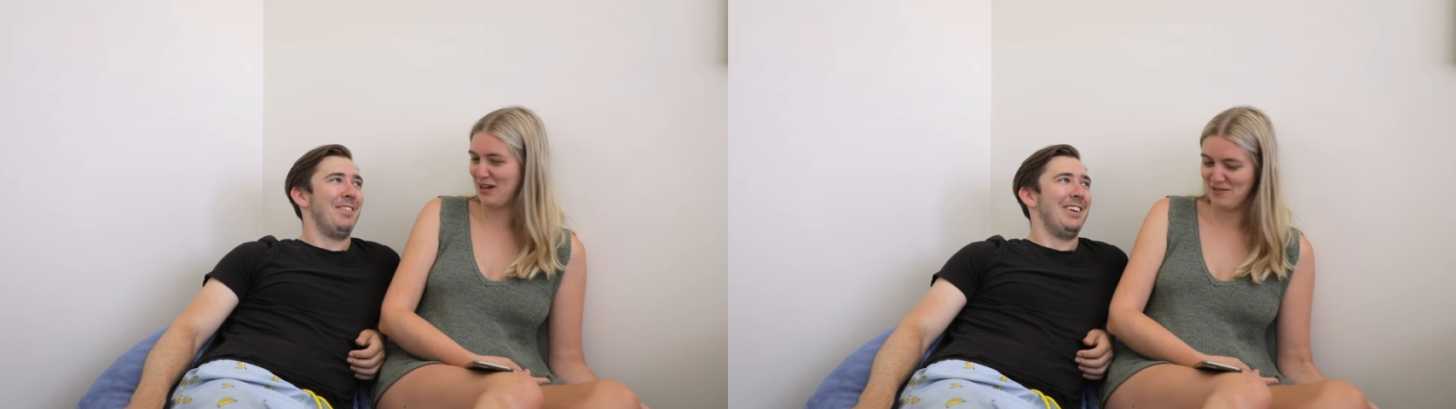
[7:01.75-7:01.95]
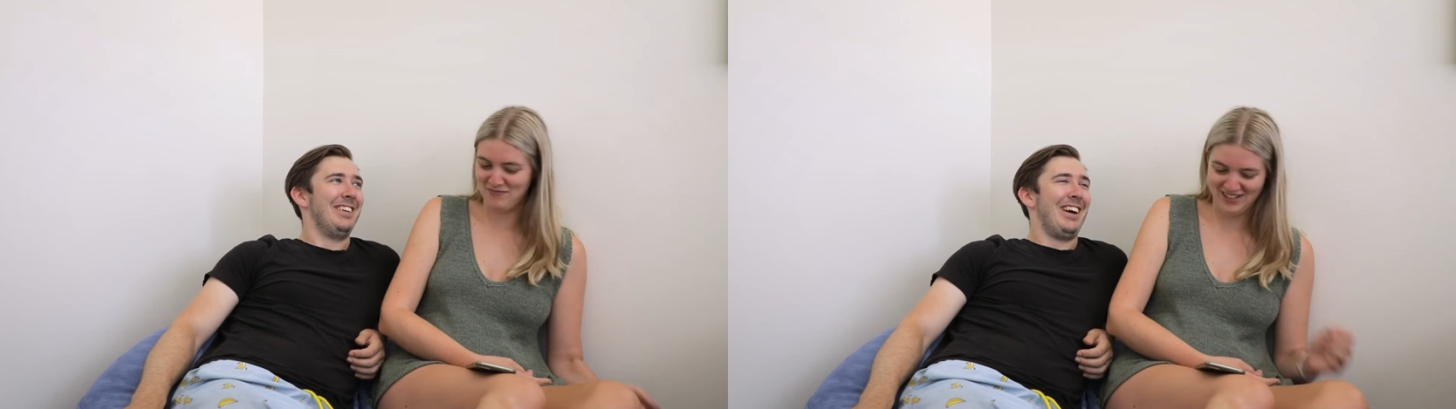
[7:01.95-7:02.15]
Speaker 1: I,
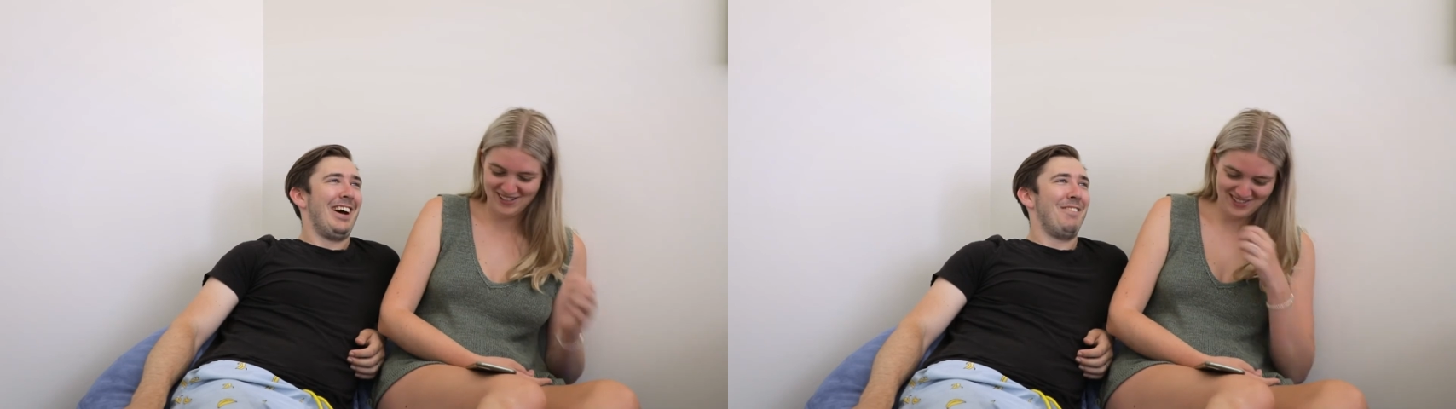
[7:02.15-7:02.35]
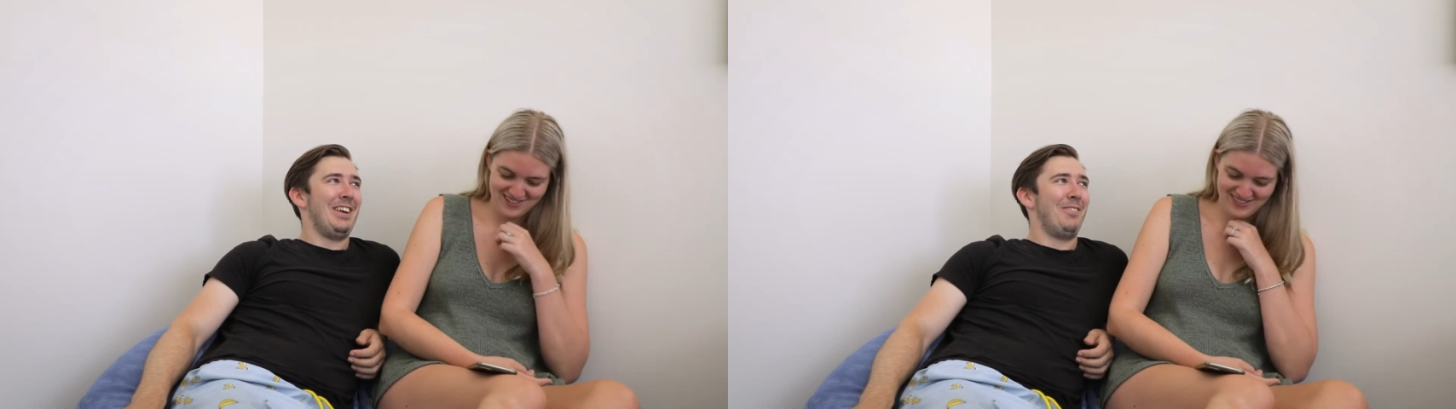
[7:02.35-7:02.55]
a weird
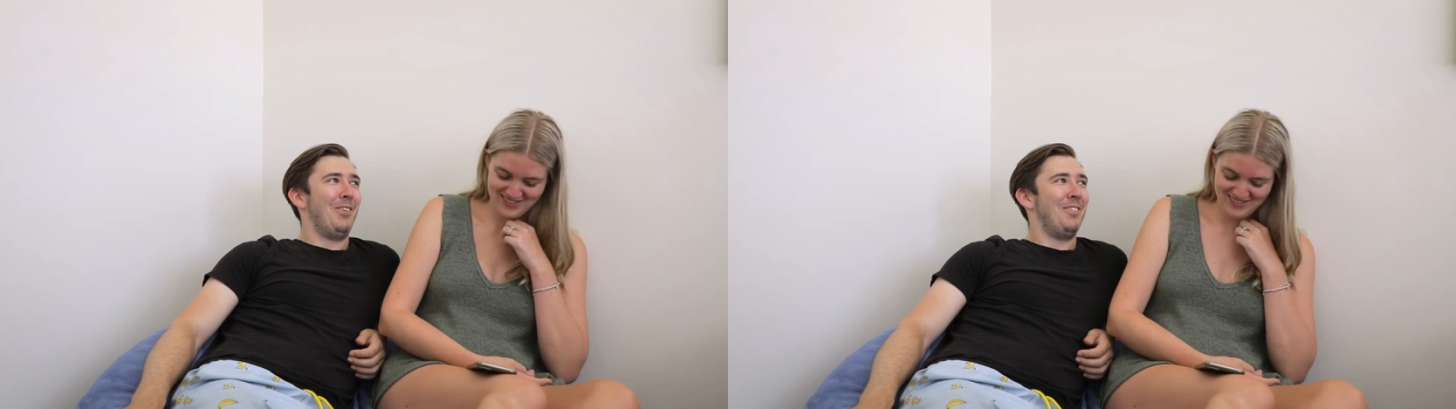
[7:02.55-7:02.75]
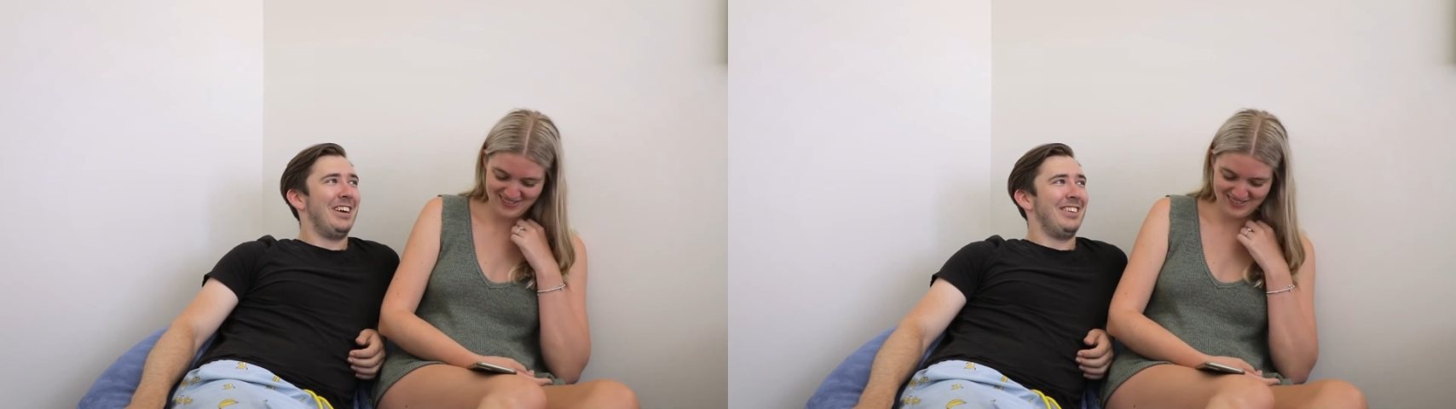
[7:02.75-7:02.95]
place. I mean,
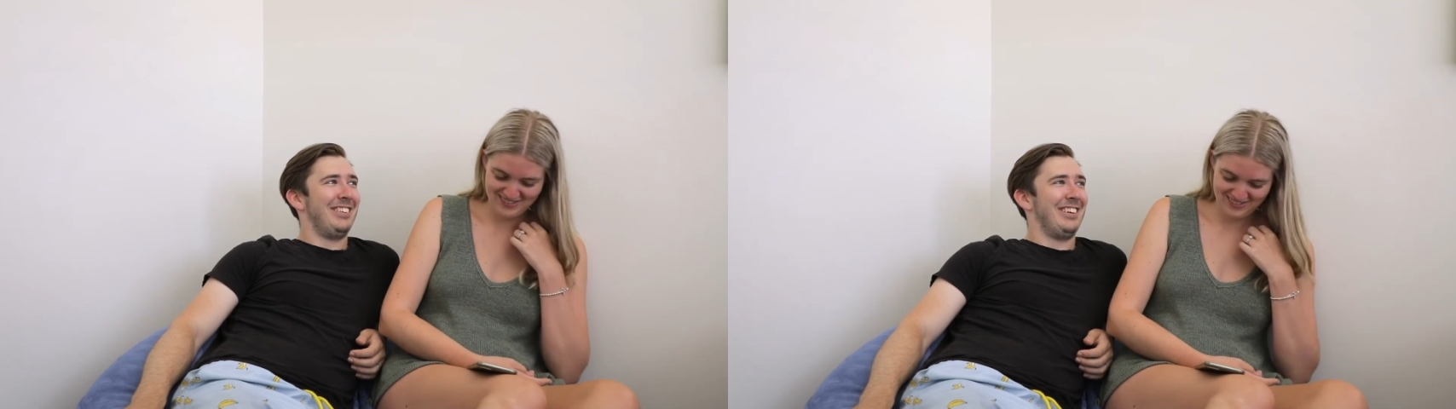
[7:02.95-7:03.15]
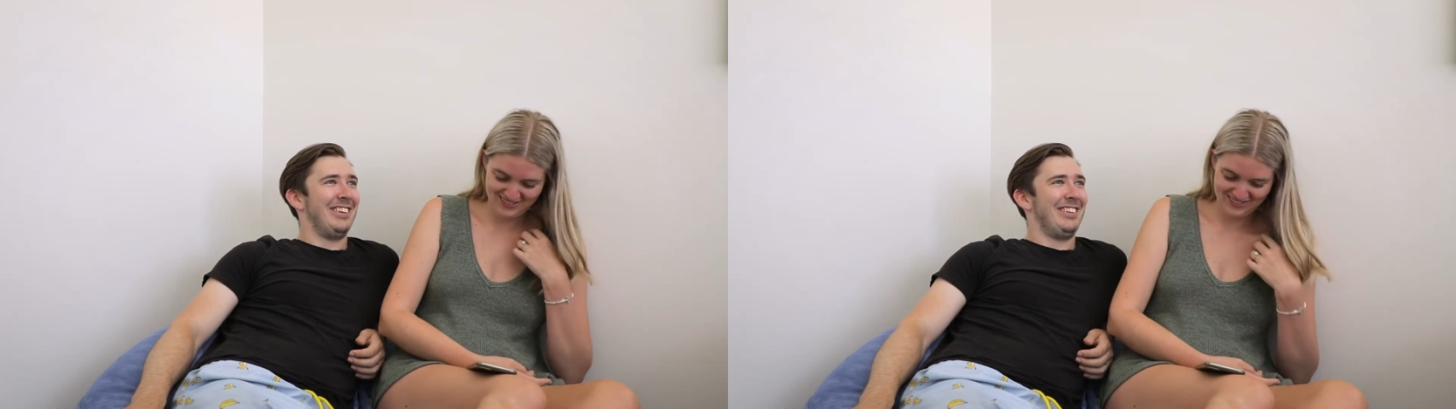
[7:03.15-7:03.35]

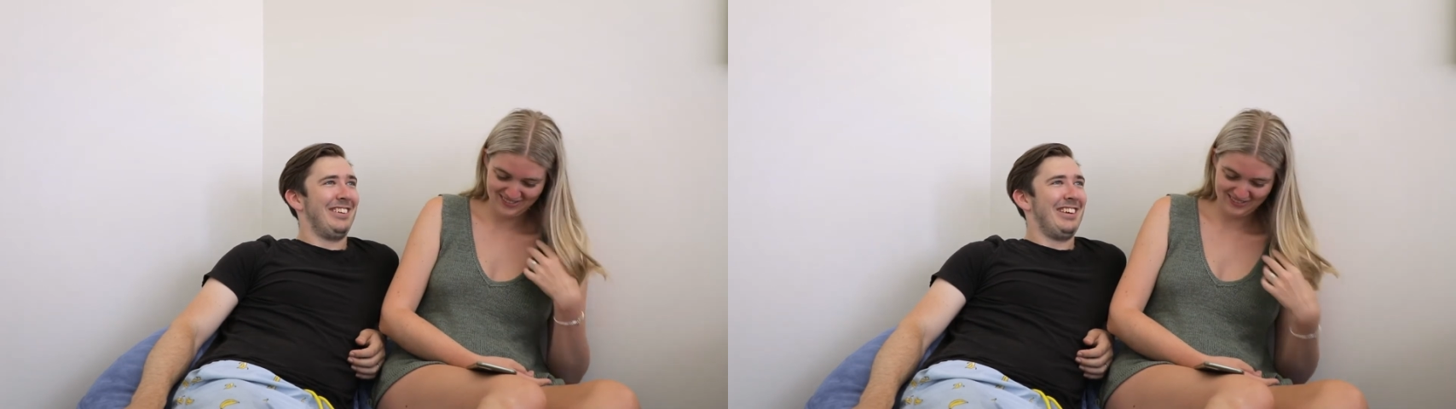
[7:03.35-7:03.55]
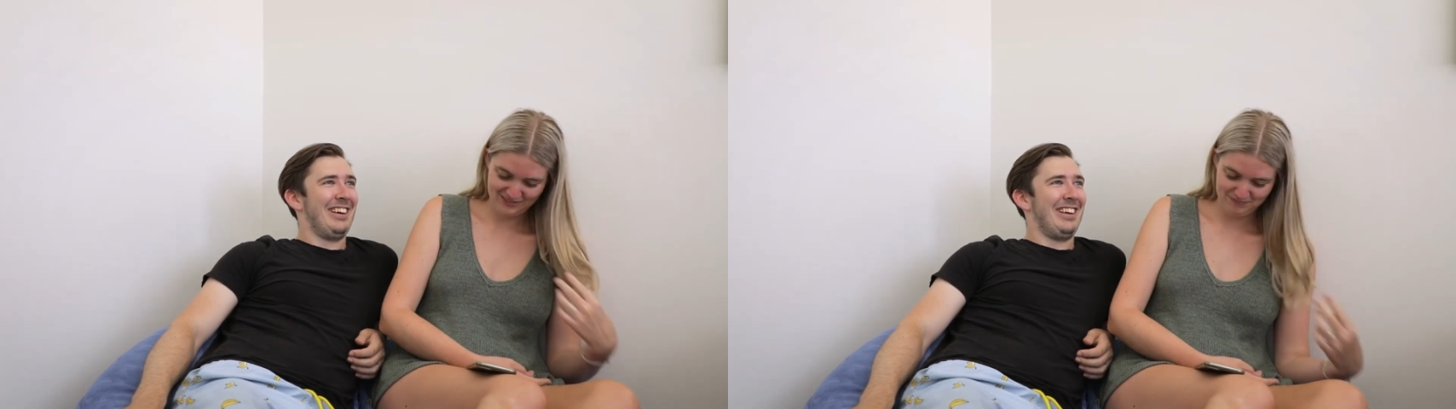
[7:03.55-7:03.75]
Walmart's
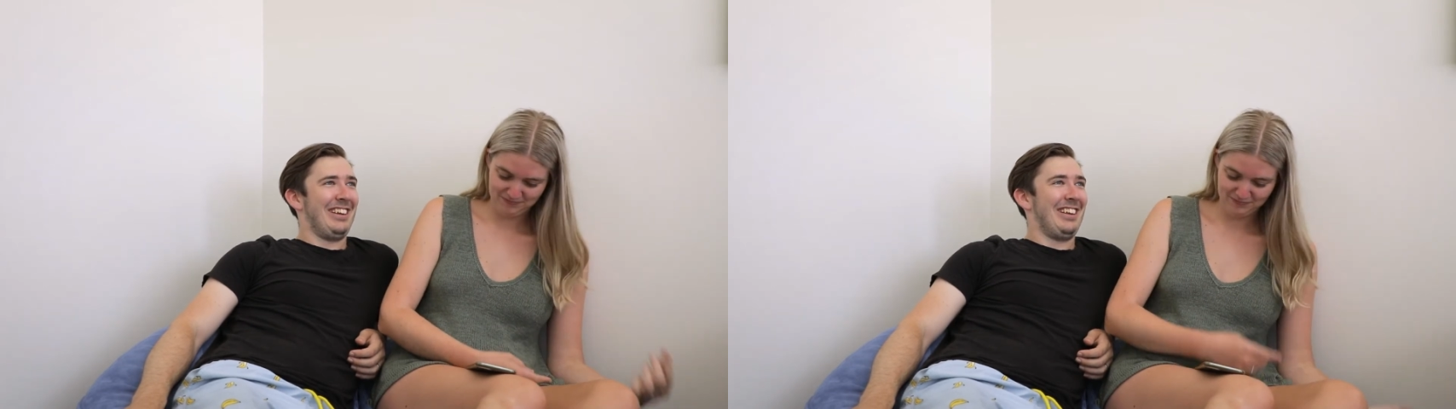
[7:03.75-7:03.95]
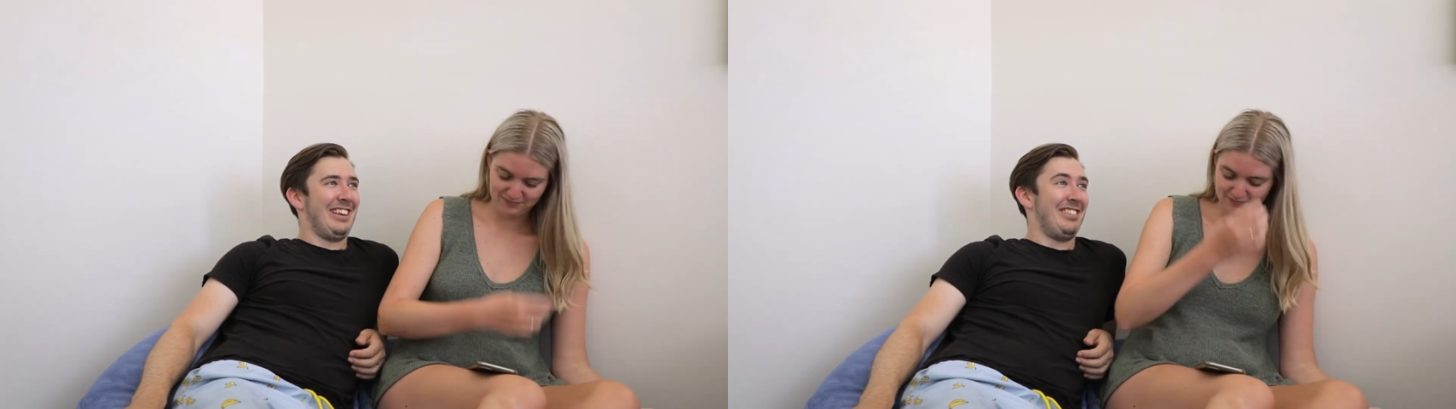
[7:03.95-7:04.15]
a, an, an